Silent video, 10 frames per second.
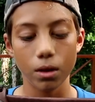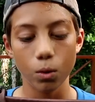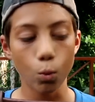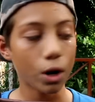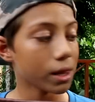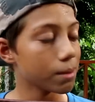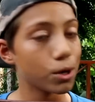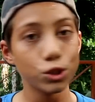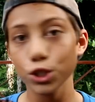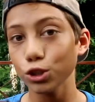one of the
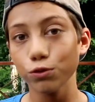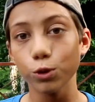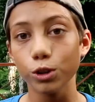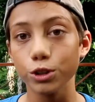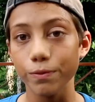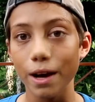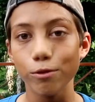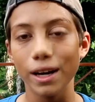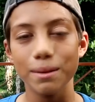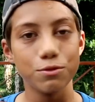most useful survival
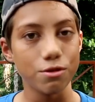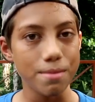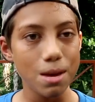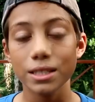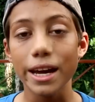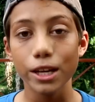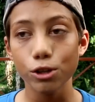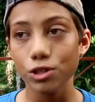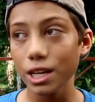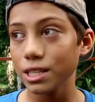items for me, because I can
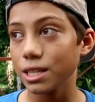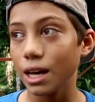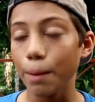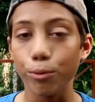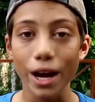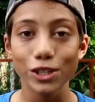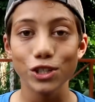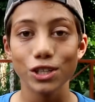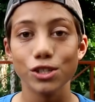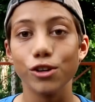use this to cut
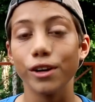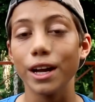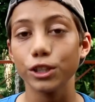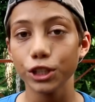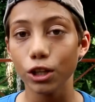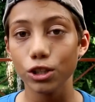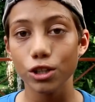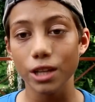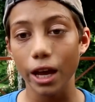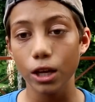branches to create
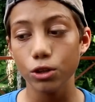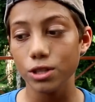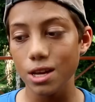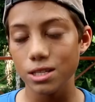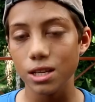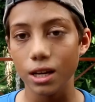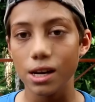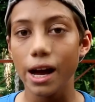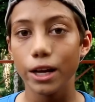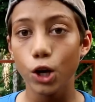shelters, I can use this to
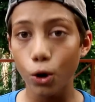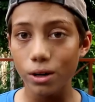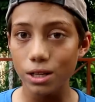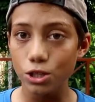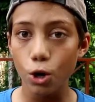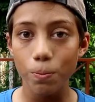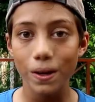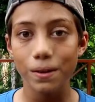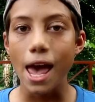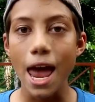cut coconuts
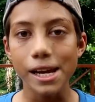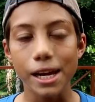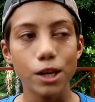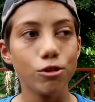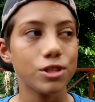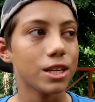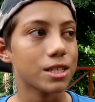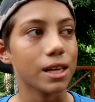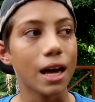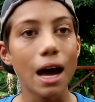open, and I can use this
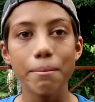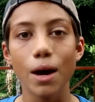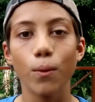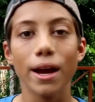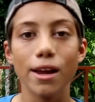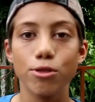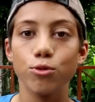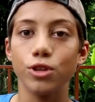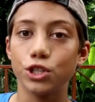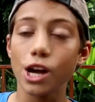to cut my way
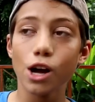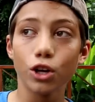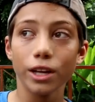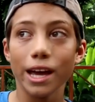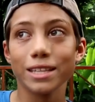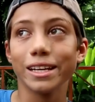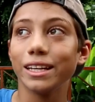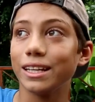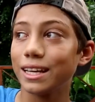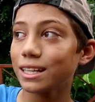through the jungle in case I
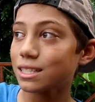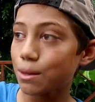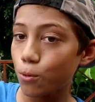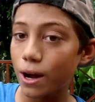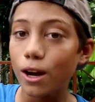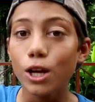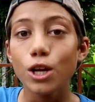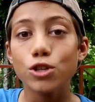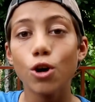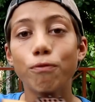need to get somewhere.
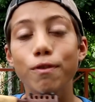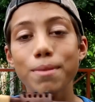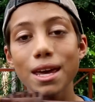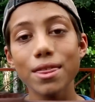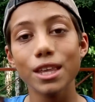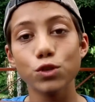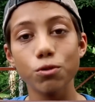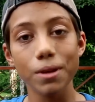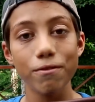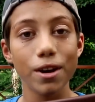So for me, this would be